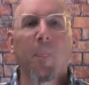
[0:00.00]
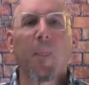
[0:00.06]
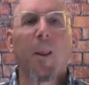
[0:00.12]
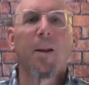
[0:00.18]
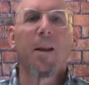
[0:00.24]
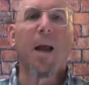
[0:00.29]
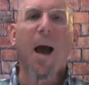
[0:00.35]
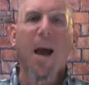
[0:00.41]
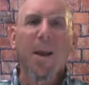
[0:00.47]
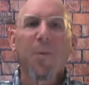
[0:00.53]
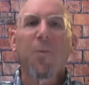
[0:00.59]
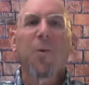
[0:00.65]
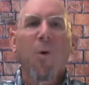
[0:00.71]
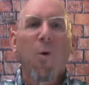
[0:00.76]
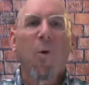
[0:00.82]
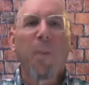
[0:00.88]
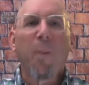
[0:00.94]
Now, I
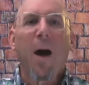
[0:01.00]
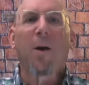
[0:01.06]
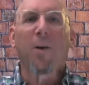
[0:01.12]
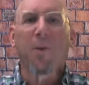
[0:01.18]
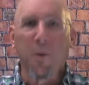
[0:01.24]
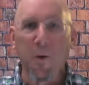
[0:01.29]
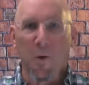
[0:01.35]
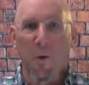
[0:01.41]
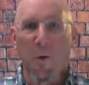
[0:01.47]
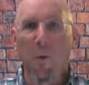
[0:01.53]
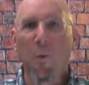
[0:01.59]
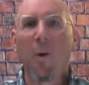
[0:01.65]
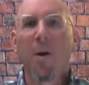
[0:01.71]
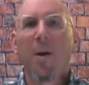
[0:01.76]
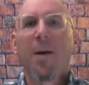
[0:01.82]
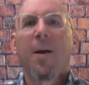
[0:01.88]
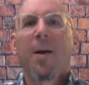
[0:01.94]
don't know about
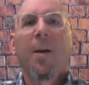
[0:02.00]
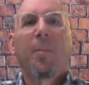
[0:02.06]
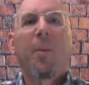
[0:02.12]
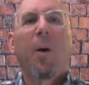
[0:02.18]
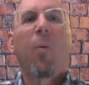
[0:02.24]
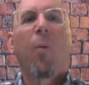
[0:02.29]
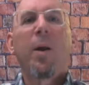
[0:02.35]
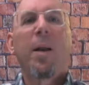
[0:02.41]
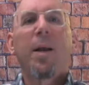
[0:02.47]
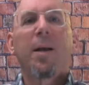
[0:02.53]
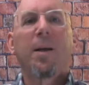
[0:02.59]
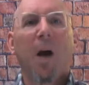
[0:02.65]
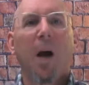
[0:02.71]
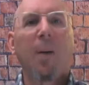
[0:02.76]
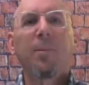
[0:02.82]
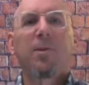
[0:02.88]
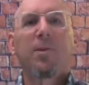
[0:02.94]
you, but when it
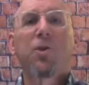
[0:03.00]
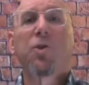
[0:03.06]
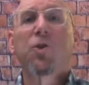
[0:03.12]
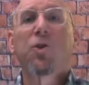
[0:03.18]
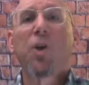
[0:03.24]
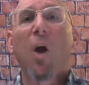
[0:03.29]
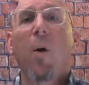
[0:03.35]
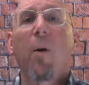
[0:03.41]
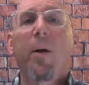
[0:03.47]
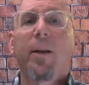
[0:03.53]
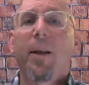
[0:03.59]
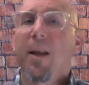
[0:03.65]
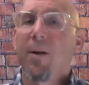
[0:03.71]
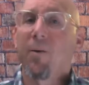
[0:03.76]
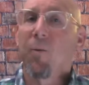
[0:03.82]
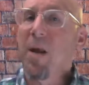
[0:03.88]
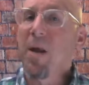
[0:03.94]
comes to sowing
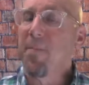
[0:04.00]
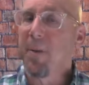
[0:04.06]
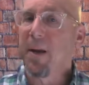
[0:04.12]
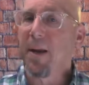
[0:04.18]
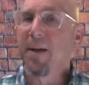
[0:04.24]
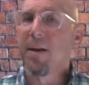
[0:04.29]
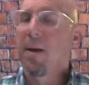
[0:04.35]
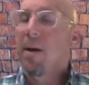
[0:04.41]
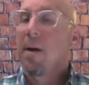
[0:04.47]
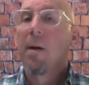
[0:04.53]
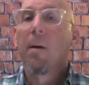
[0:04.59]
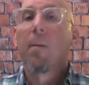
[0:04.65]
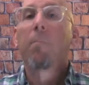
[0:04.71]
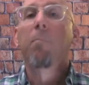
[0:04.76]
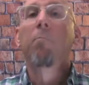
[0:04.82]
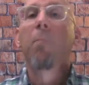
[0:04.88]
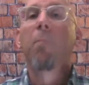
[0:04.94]
and reaping,
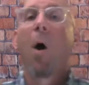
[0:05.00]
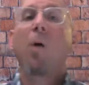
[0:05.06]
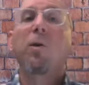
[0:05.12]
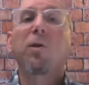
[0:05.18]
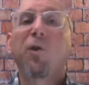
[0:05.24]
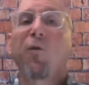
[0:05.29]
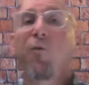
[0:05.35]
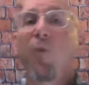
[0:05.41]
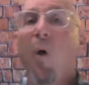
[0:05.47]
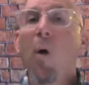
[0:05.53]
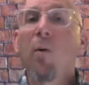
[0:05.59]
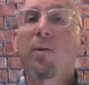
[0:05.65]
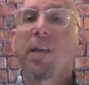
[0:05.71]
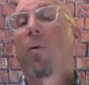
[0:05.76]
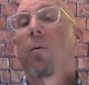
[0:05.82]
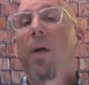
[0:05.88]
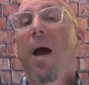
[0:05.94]
most
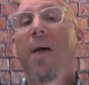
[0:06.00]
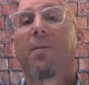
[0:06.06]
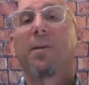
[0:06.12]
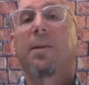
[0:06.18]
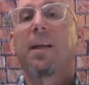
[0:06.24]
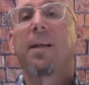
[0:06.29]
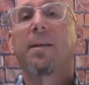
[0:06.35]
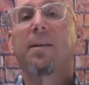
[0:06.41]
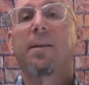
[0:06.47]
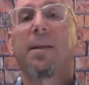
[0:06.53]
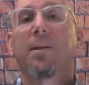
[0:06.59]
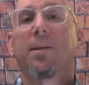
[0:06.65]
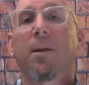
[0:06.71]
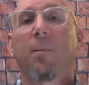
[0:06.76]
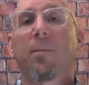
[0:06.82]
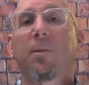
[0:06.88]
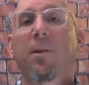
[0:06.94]
folks have a tendency
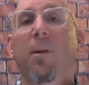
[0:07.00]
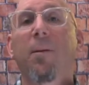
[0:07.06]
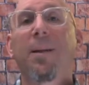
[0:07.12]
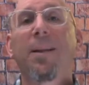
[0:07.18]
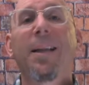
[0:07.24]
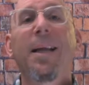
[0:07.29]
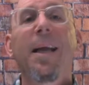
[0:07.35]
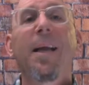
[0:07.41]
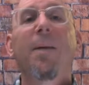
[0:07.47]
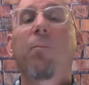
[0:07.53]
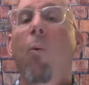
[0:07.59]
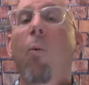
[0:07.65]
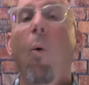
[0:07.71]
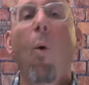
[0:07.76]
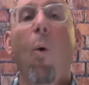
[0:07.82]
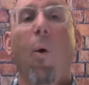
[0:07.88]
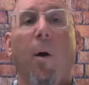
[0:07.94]
to lean
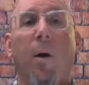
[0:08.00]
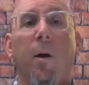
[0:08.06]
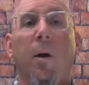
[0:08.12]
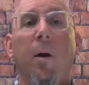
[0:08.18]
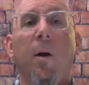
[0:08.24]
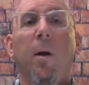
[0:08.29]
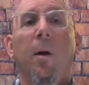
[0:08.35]
more